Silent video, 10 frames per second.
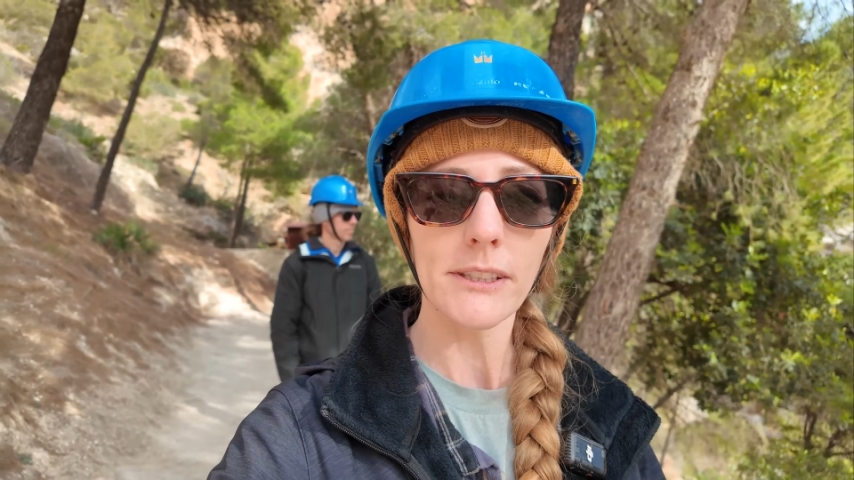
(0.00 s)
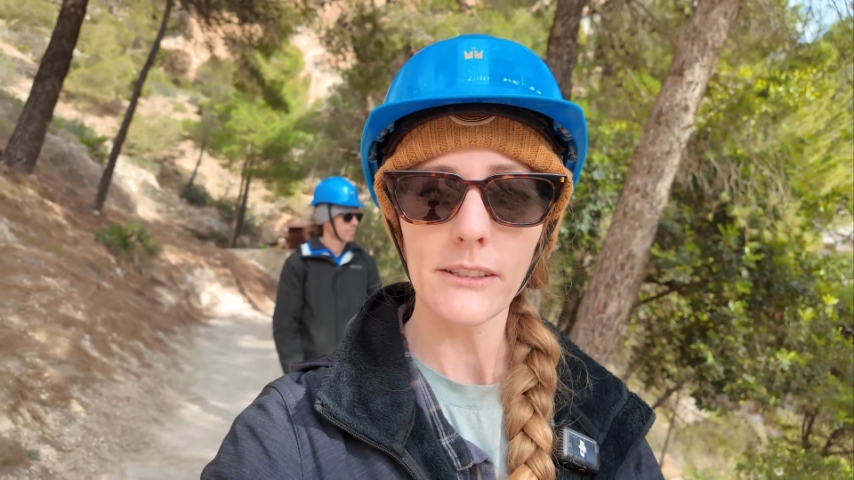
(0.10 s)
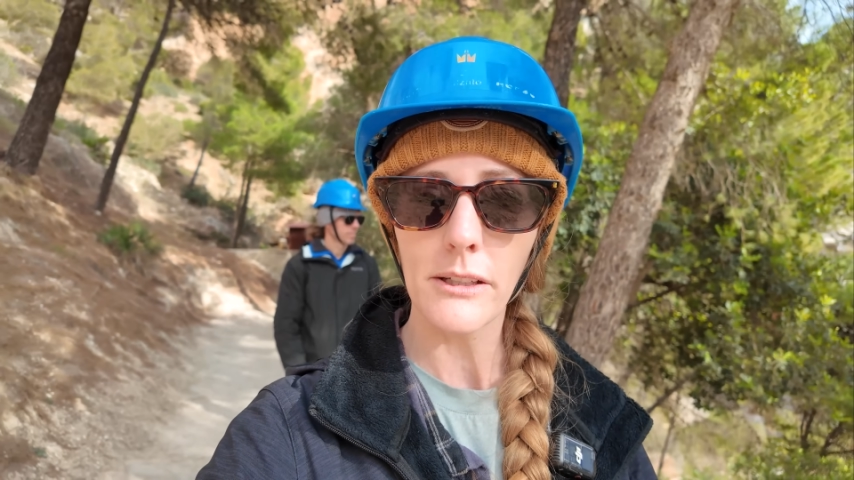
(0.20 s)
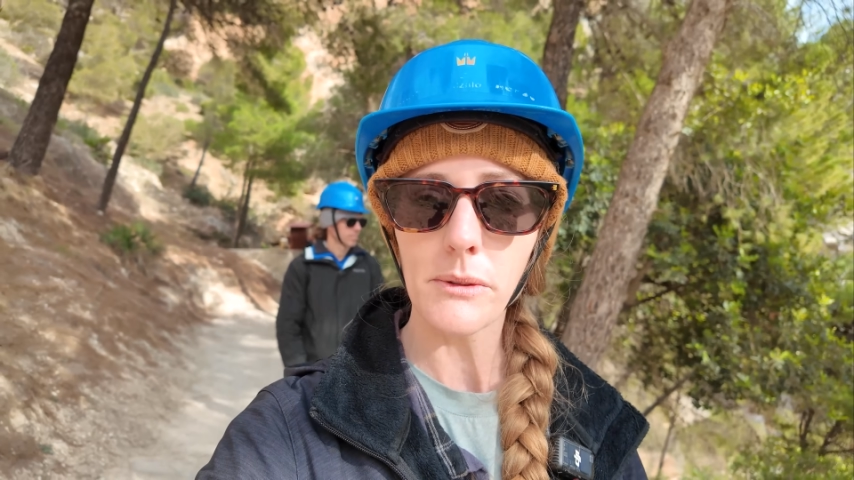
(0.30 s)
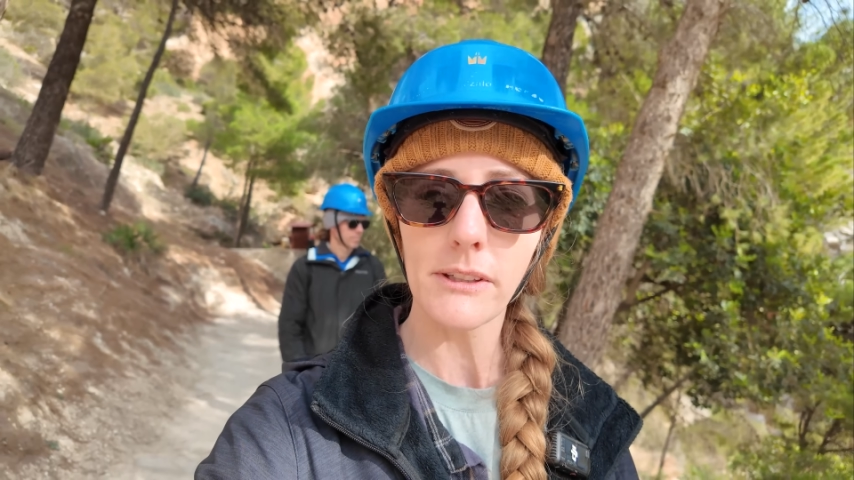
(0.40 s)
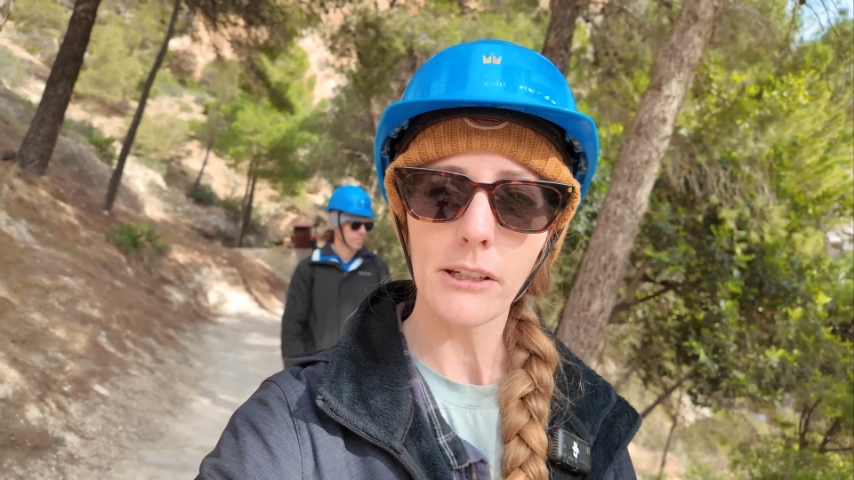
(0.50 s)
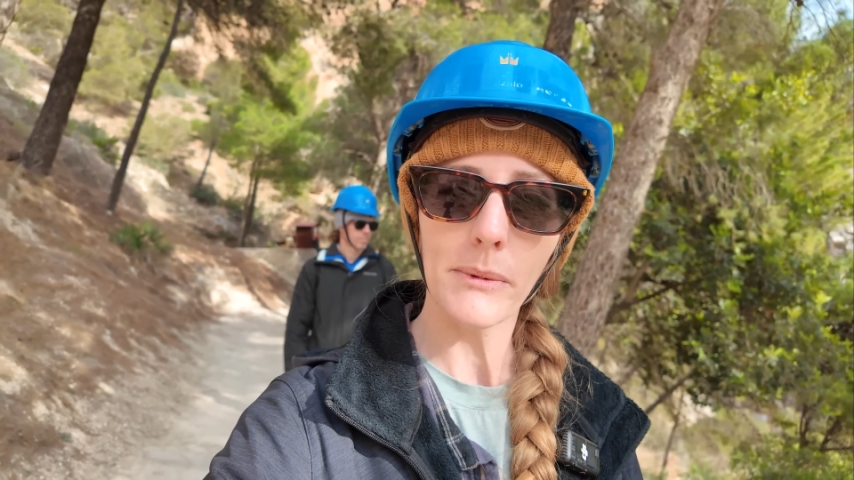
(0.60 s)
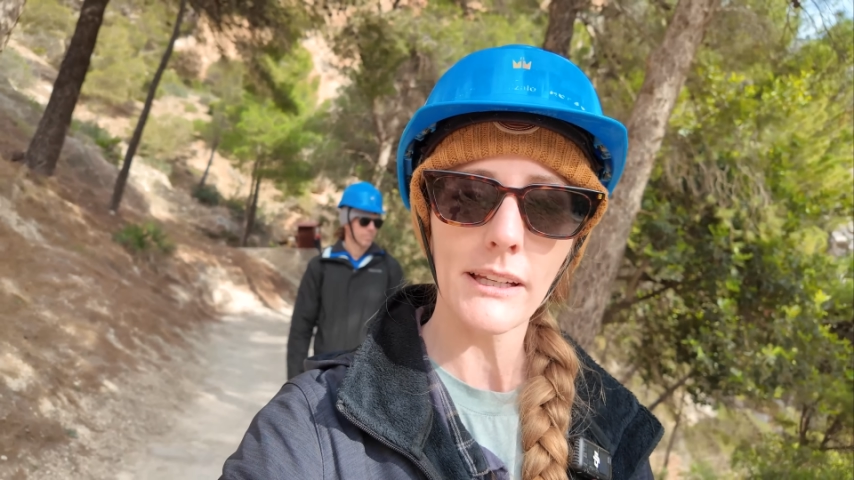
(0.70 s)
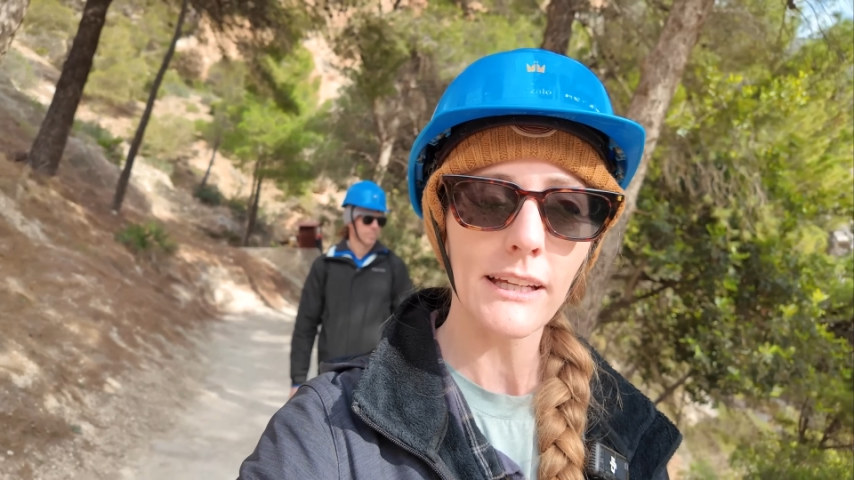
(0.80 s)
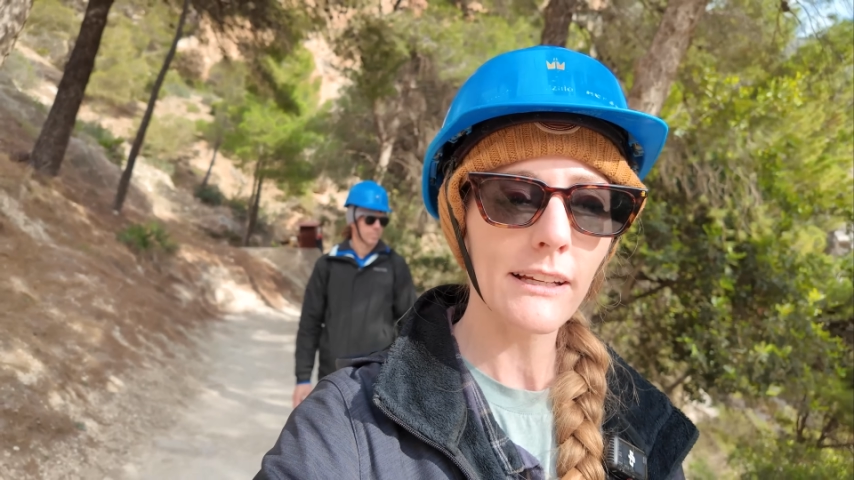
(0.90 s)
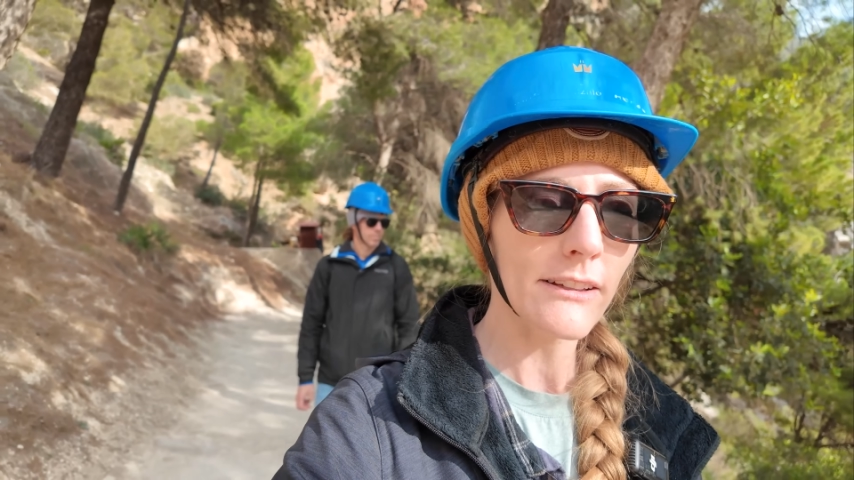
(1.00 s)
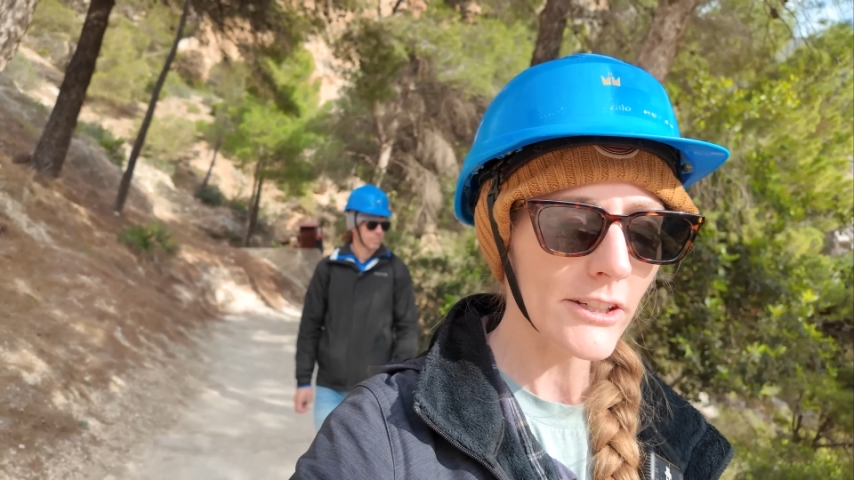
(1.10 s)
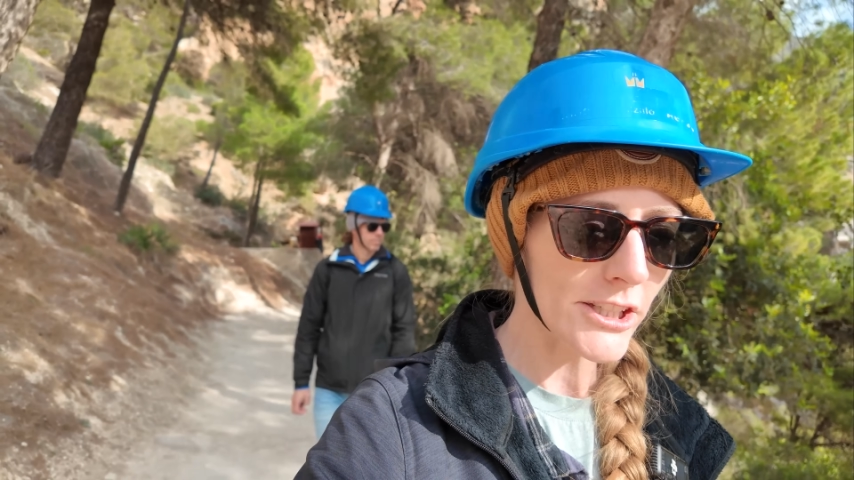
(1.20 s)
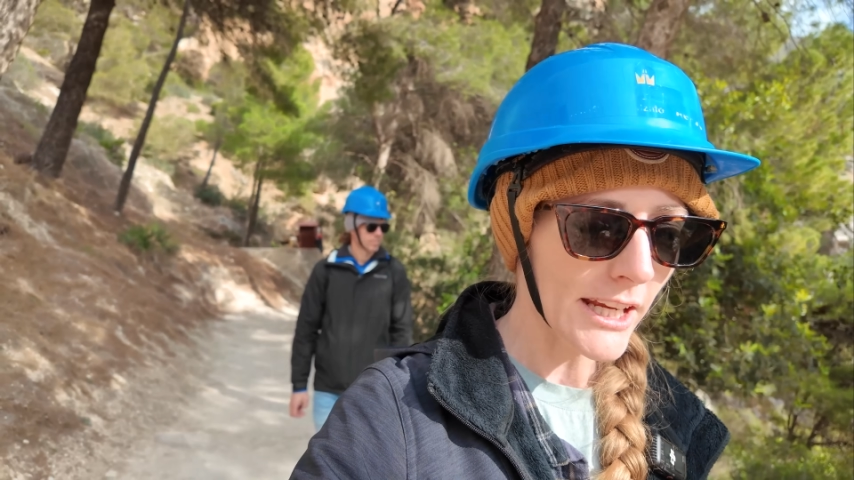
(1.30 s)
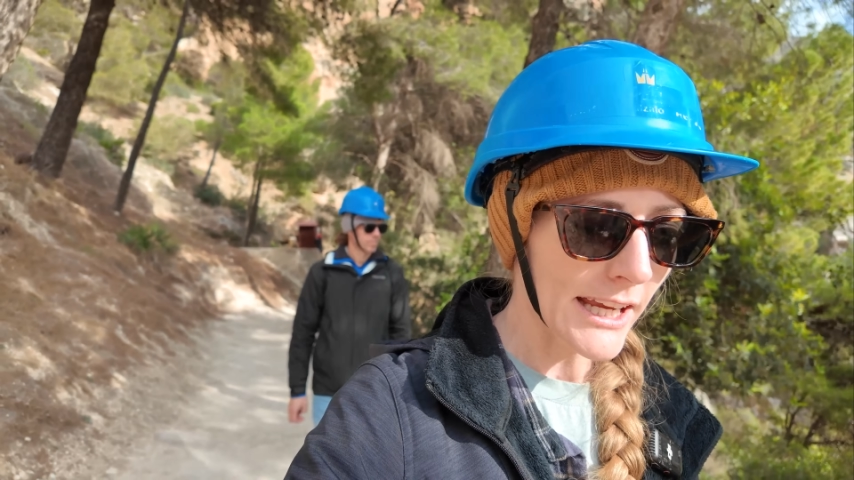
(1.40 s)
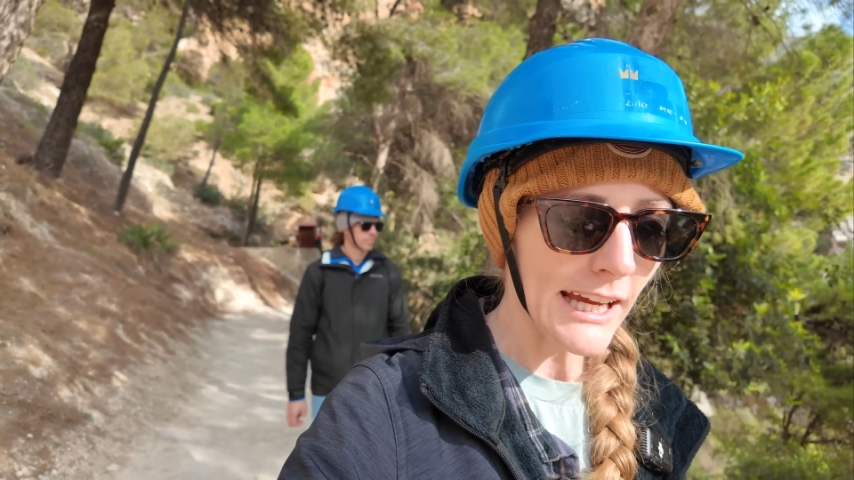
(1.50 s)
did know a little bit of English,